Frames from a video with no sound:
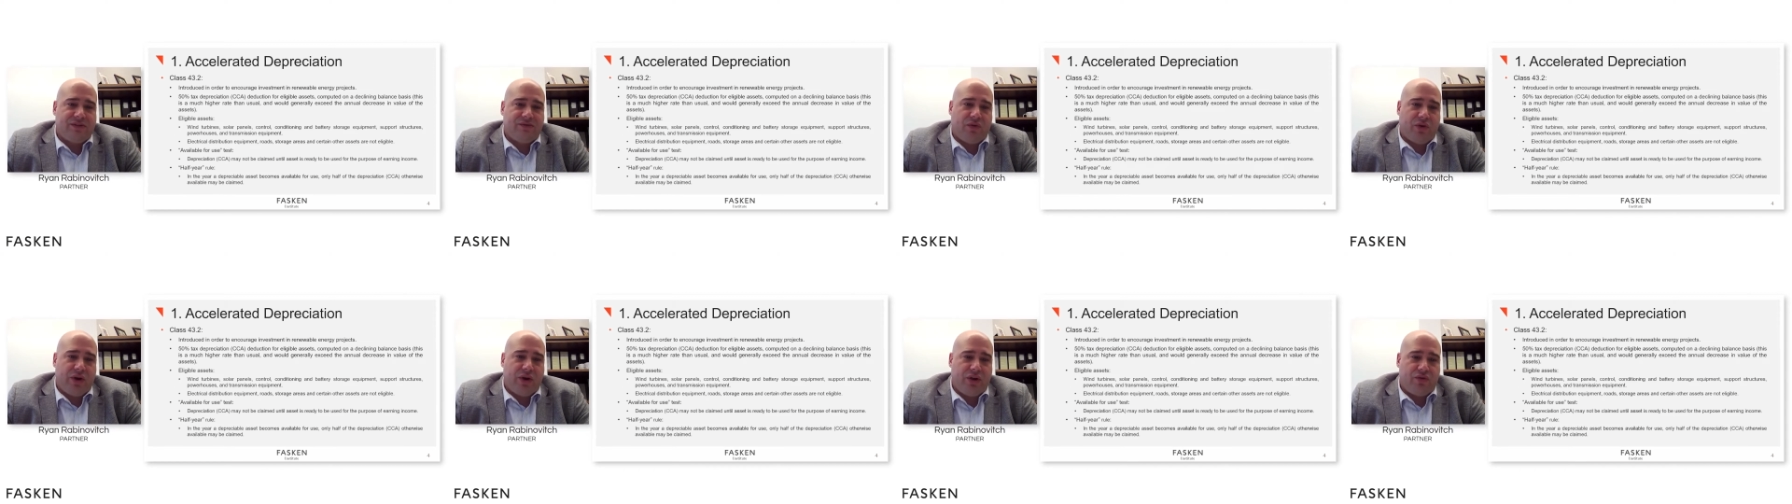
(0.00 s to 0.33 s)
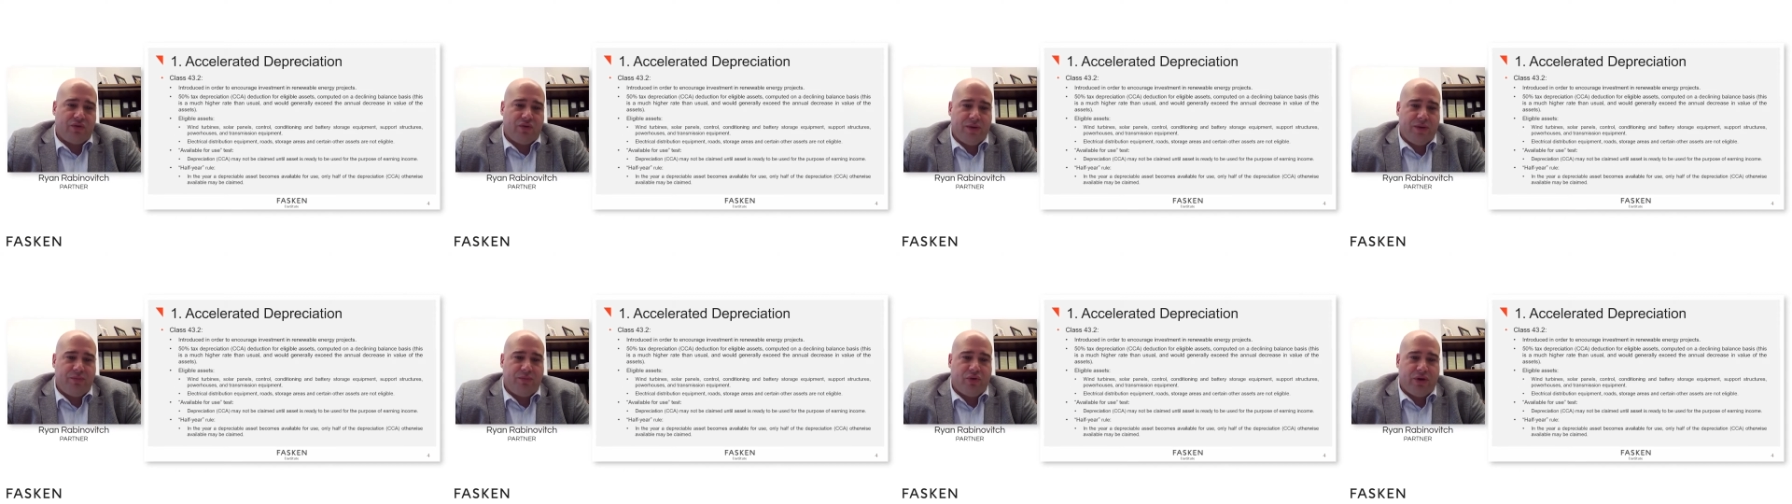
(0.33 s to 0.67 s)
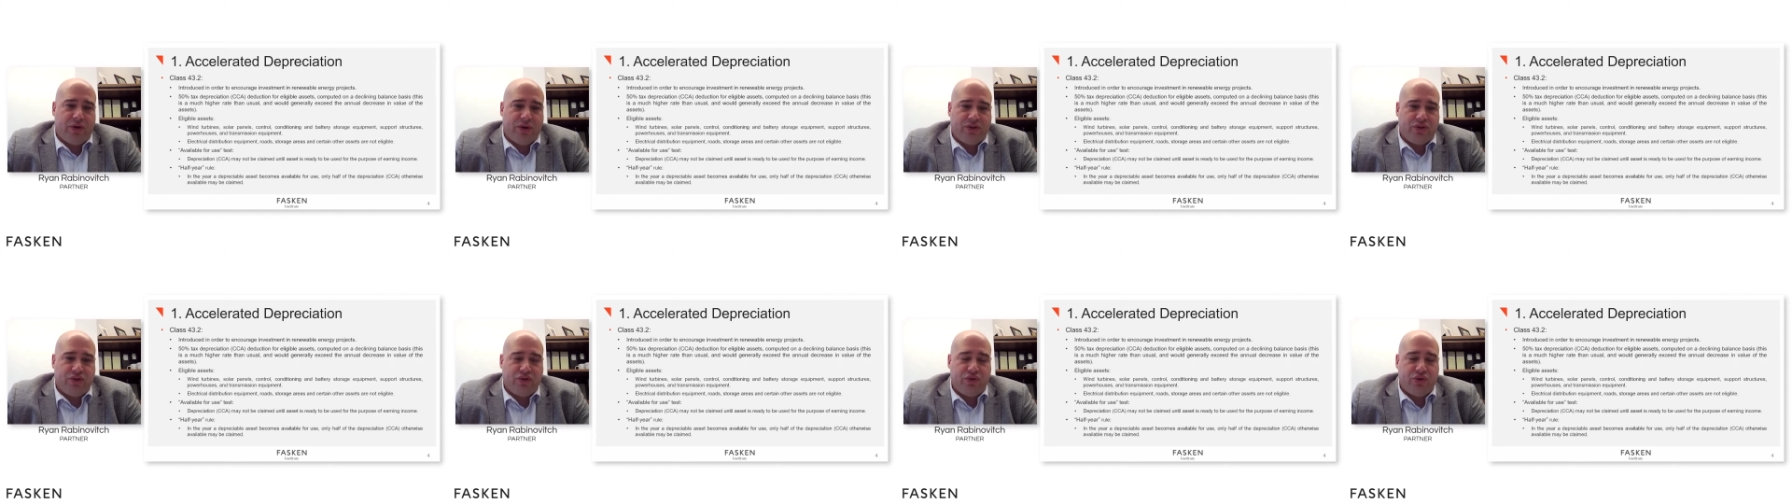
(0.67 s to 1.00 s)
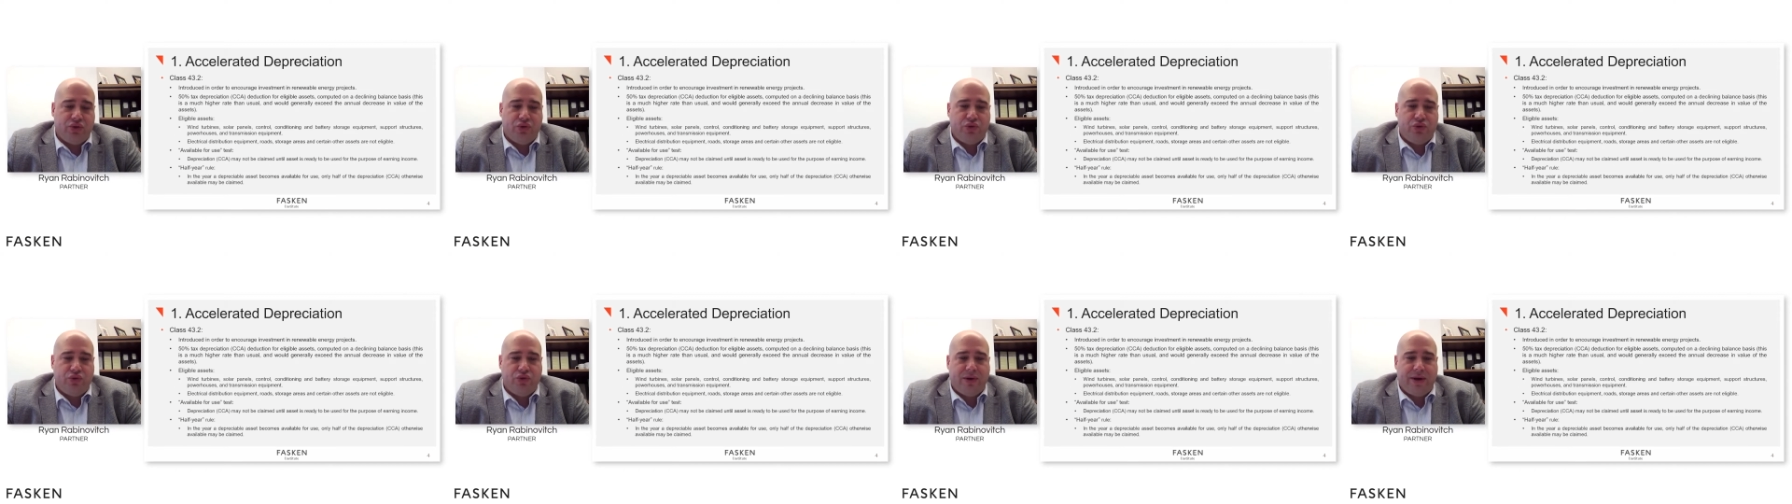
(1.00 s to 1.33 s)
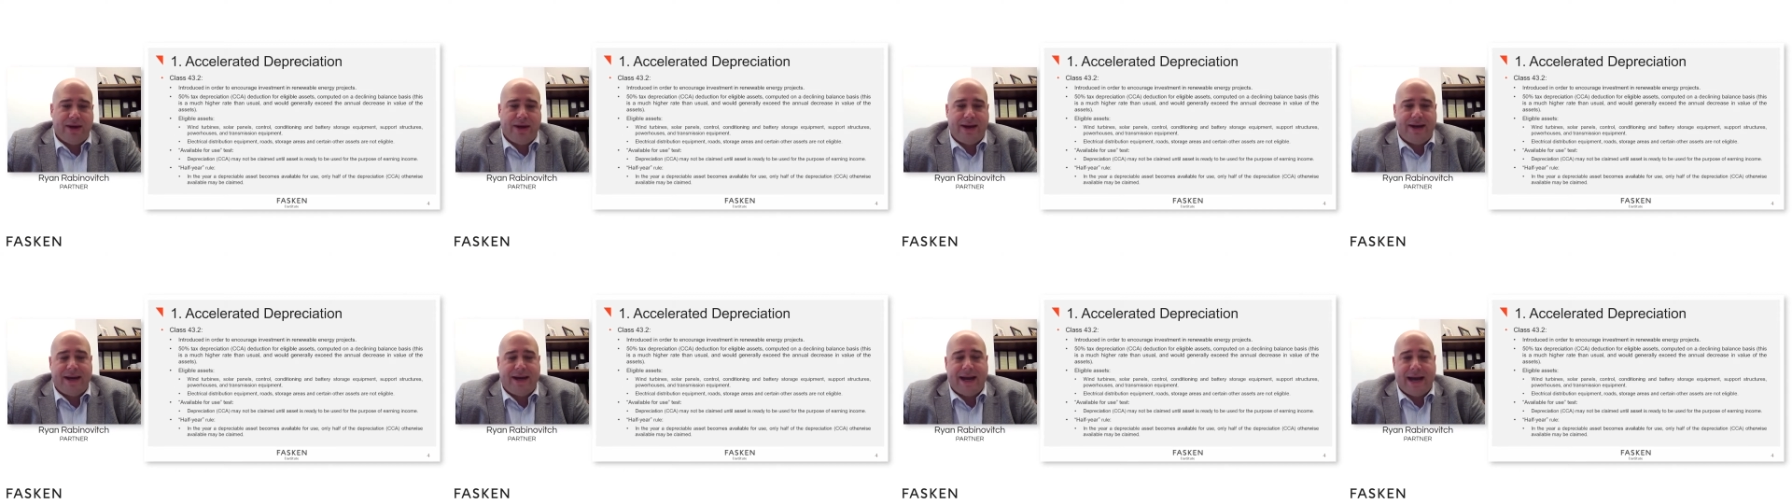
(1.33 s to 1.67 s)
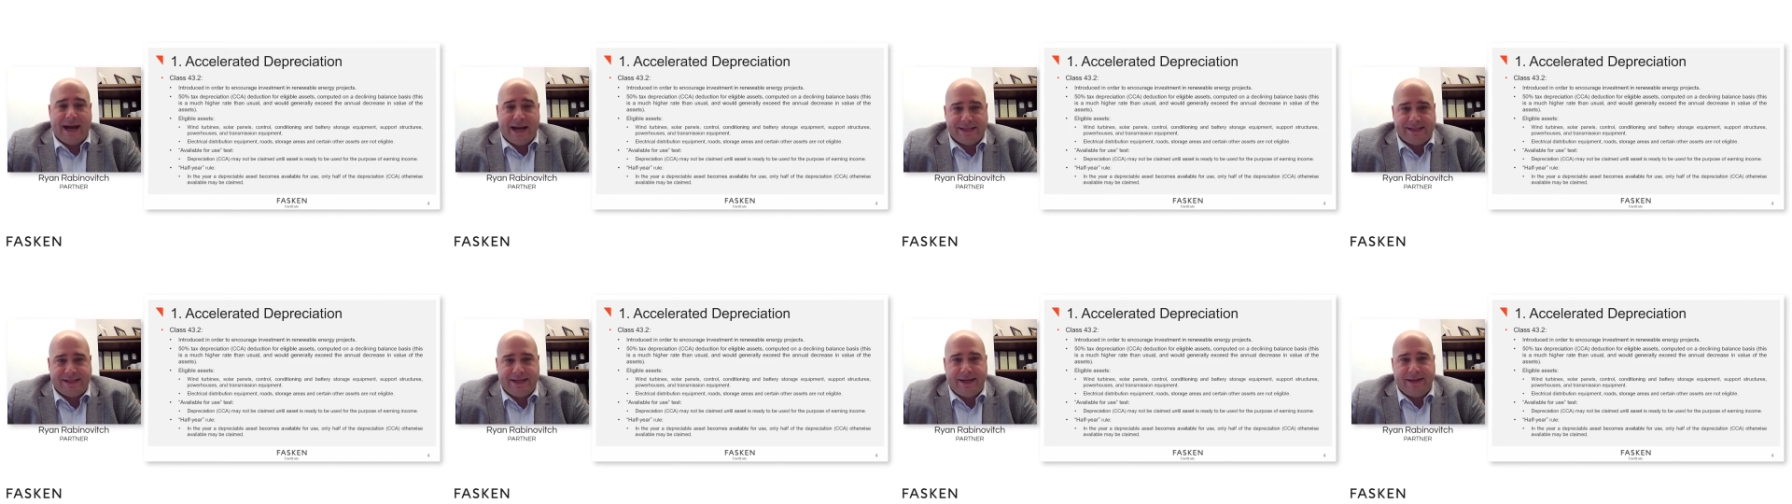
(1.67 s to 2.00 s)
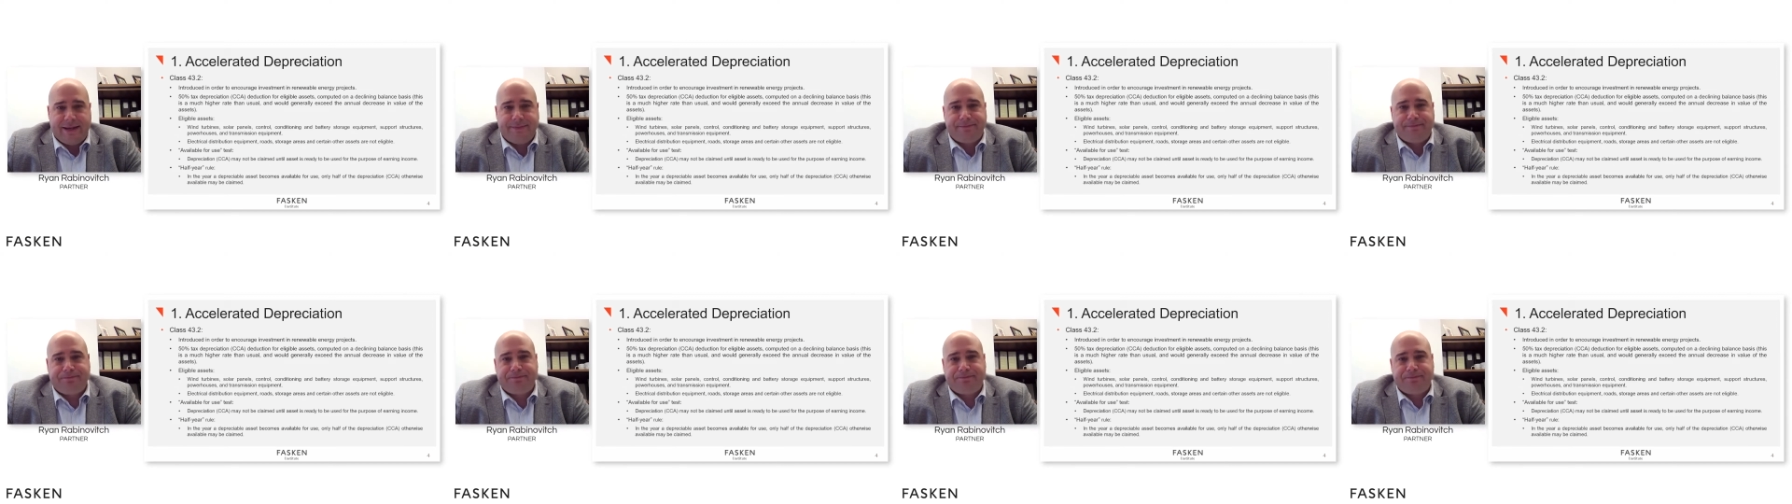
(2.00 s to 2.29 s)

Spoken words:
43.2 asset.